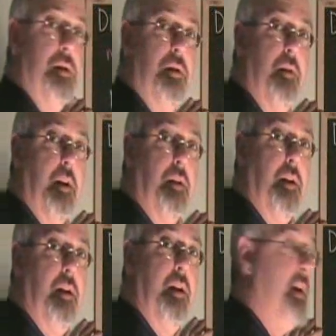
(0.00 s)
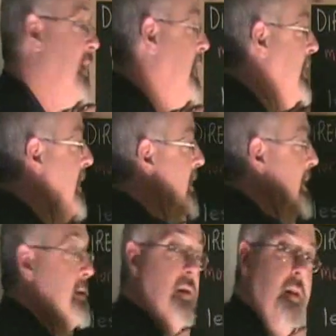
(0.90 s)
correctly and get an
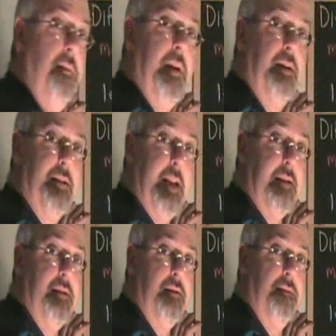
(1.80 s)
answer that makes sense.